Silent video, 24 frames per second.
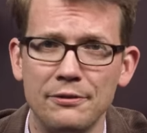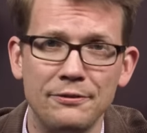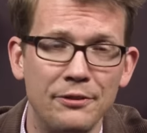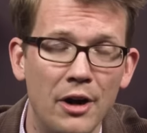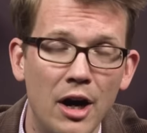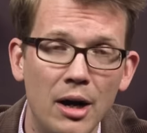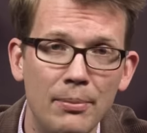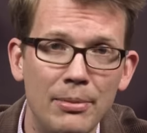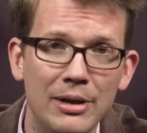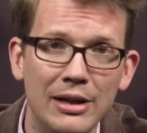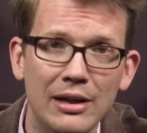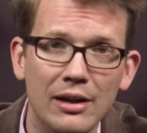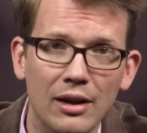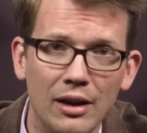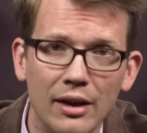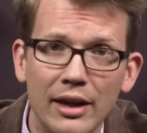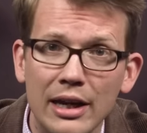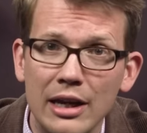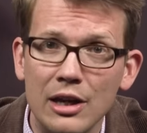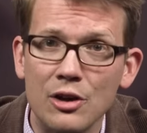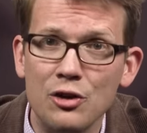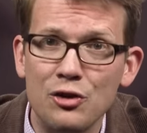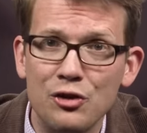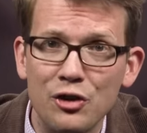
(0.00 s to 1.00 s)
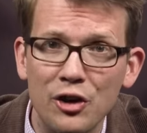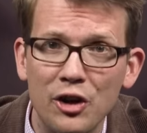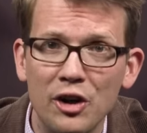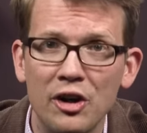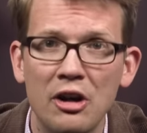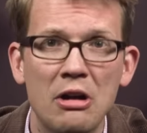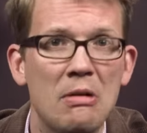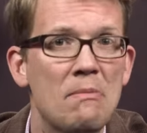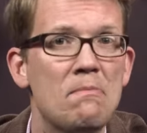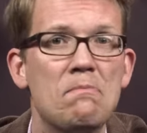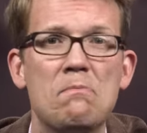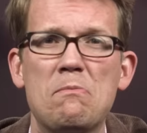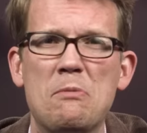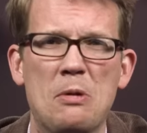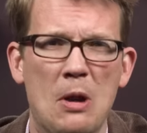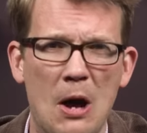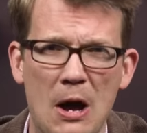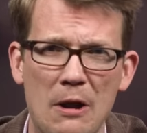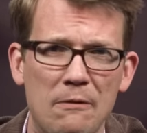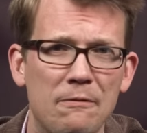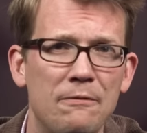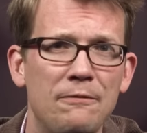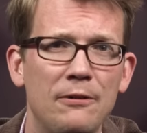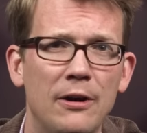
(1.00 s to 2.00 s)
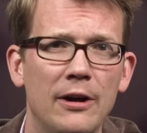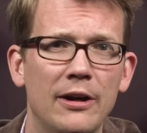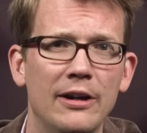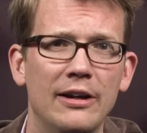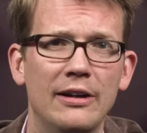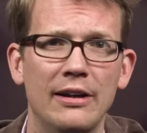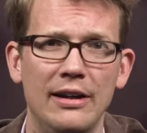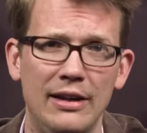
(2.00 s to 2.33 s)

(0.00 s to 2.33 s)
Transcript: Farming in Lincolnshire, not fun.